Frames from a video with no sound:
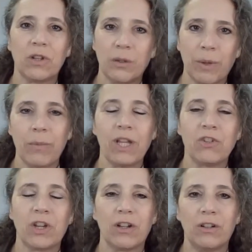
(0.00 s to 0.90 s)
my main
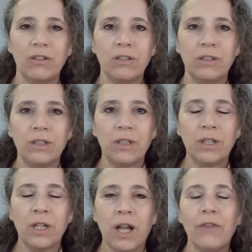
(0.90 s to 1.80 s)
channel,
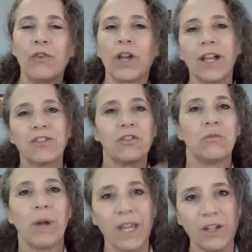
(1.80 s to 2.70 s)
I forgot to
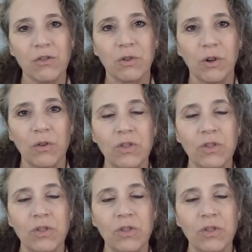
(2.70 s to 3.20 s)
do my intro.